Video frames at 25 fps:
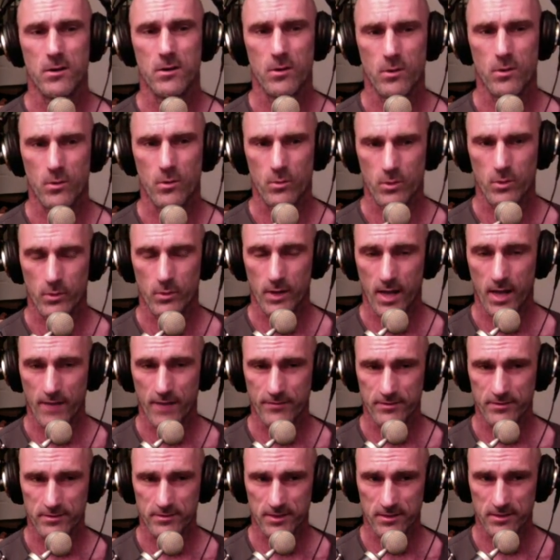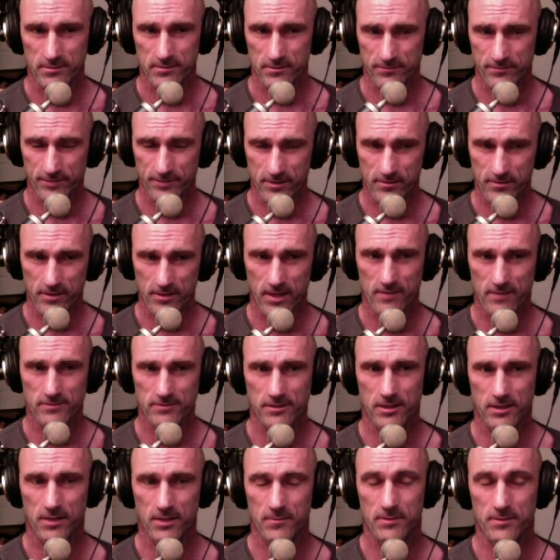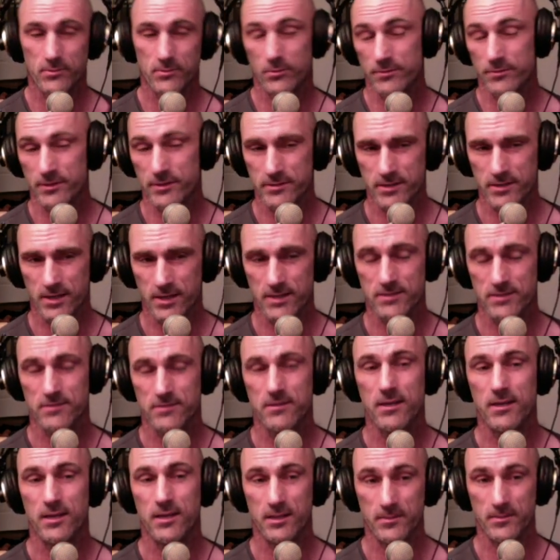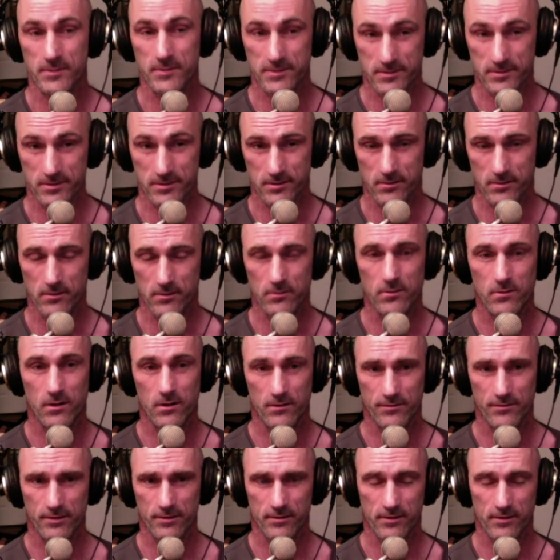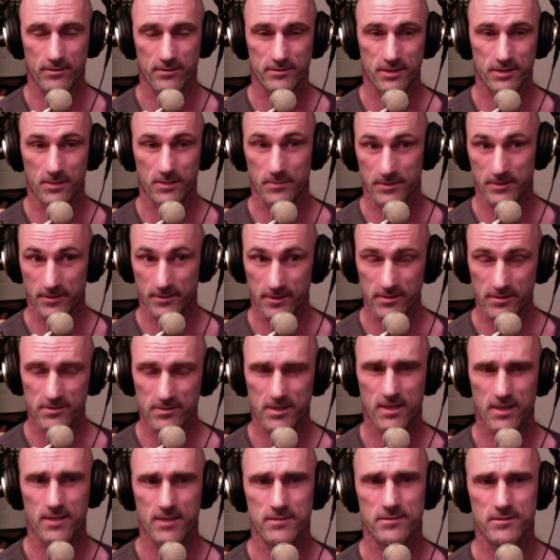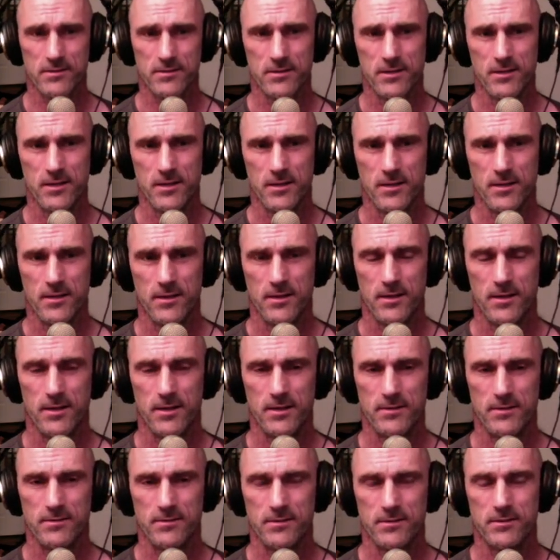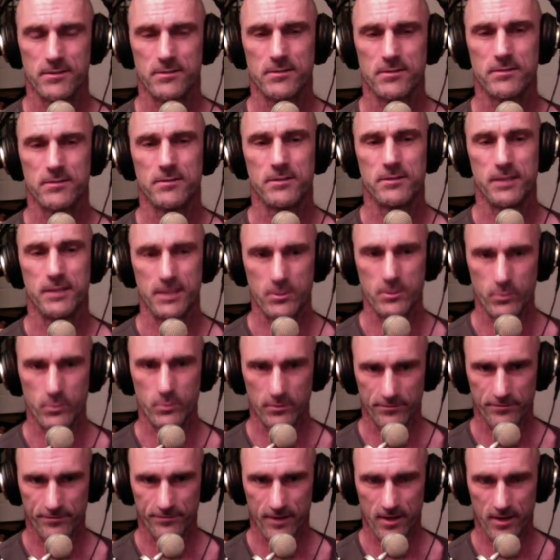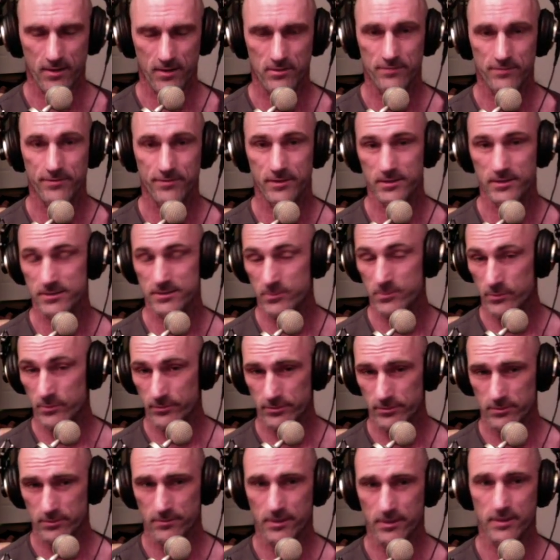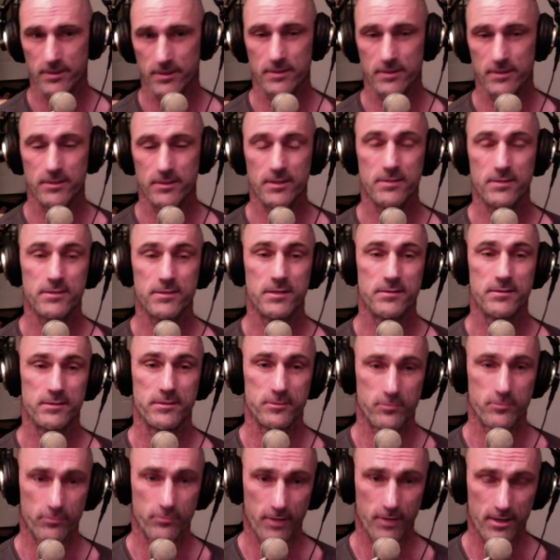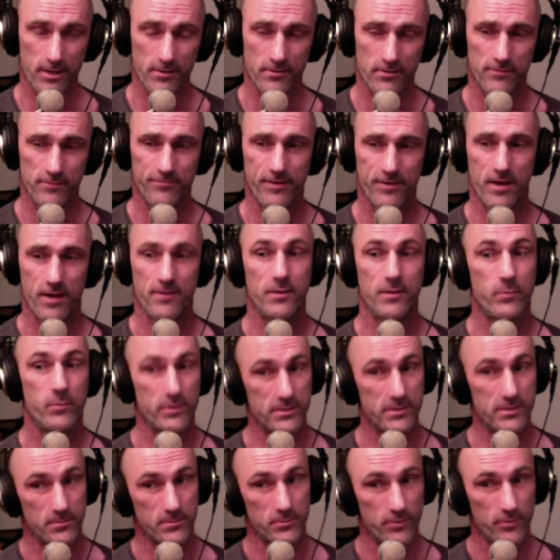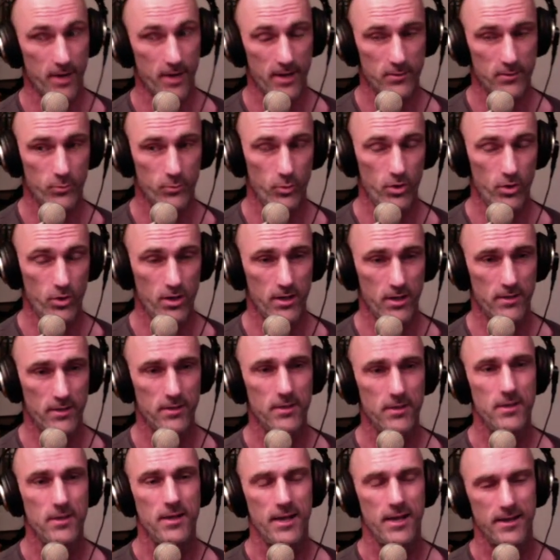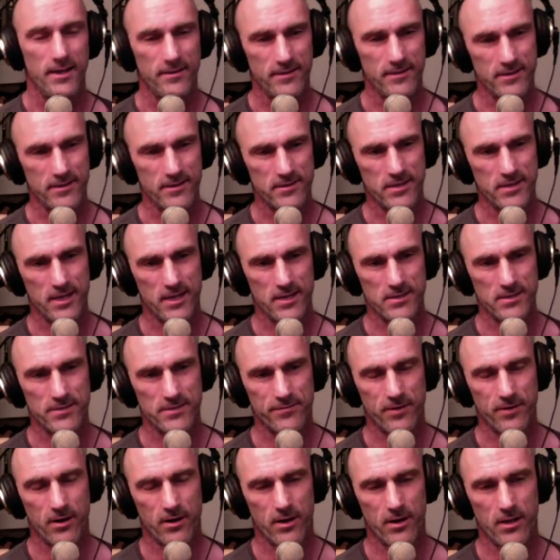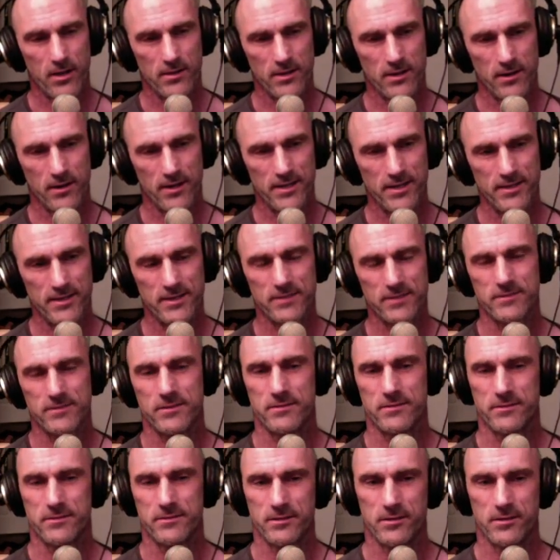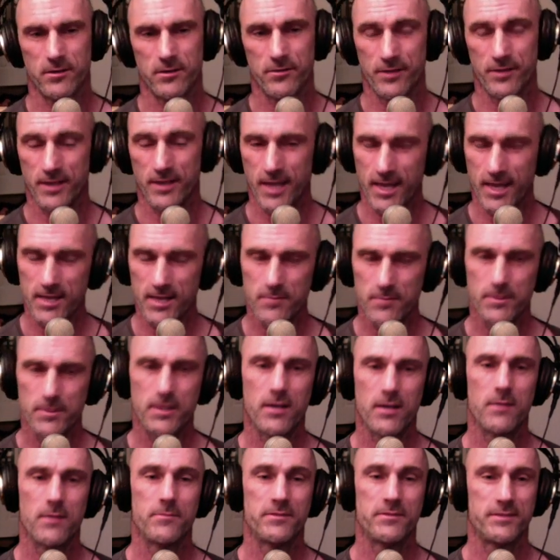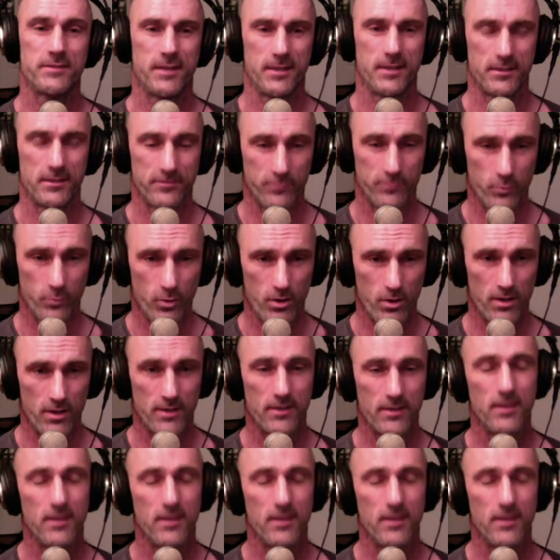where we have to say is our very last element, or in this case, element 0, our very last element in this case, is it equal to found? If it is, then we return that index. Is it greater than found? Then we subtract 1. And in this case, if our index is 0, then end becomes negative 1.